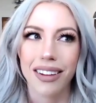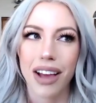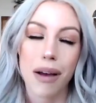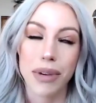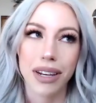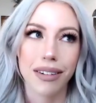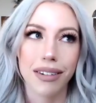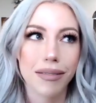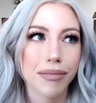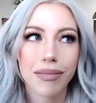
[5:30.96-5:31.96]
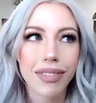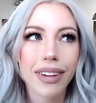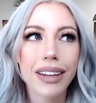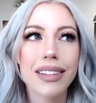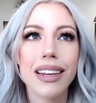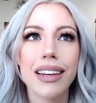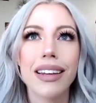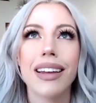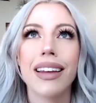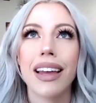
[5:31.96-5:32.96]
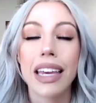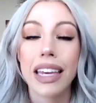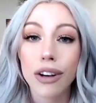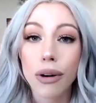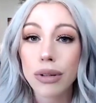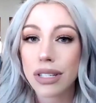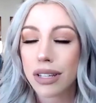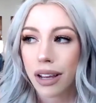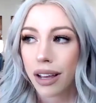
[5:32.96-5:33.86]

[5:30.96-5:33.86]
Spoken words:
I mean, he knows